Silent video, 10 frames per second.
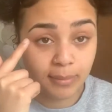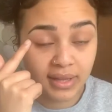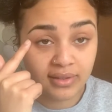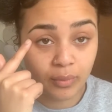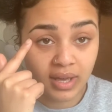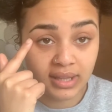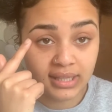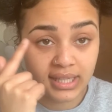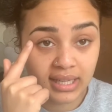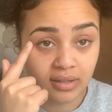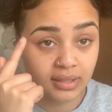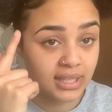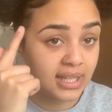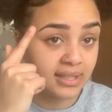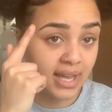bit to where the tear duct
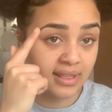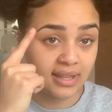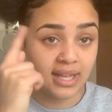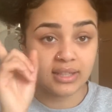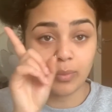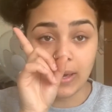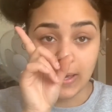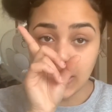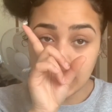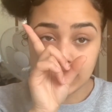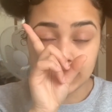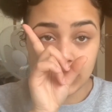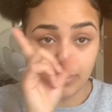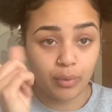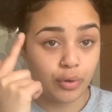is, and then that's where the
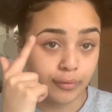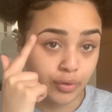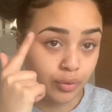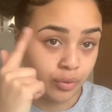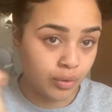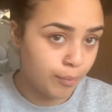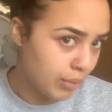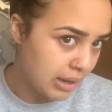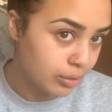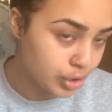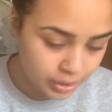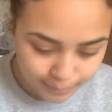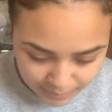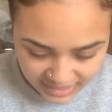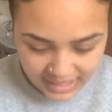tip of your brow should
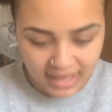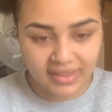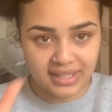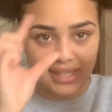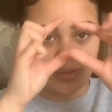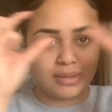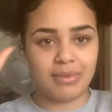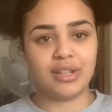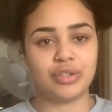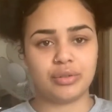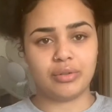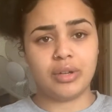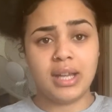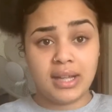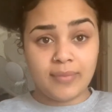be. And that's how to make sure
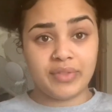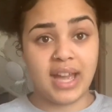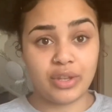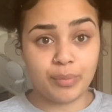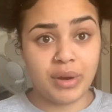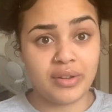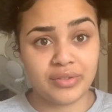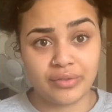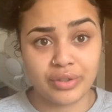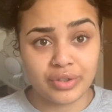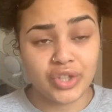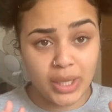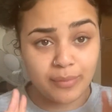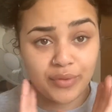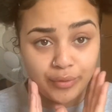that your brows are a good
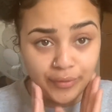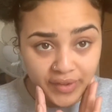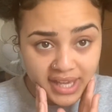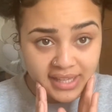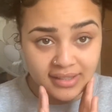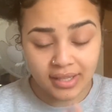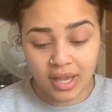shape for your face,